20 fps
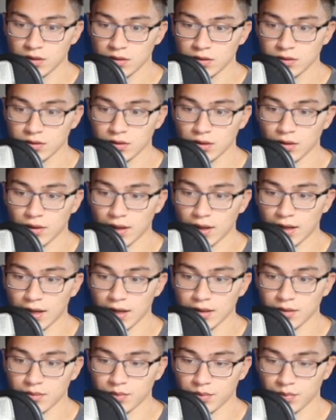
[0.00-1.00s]
So
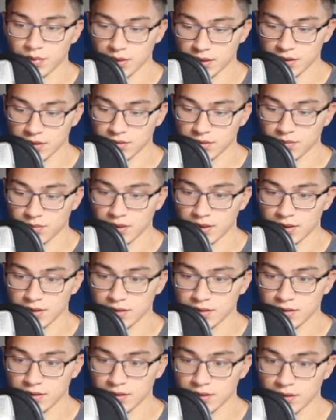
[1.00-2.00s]
I plus
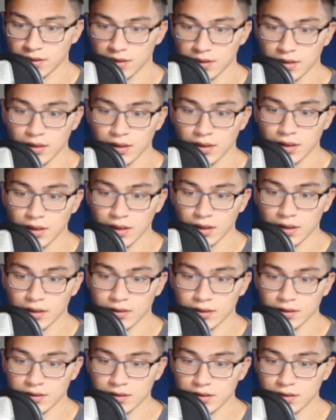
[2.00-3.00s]
plus,
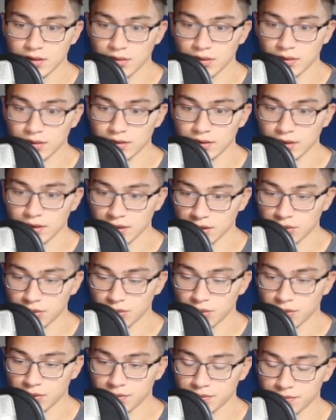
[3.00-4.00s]
and this is going to
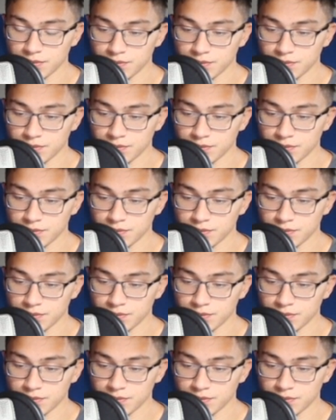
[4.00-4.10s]
equal,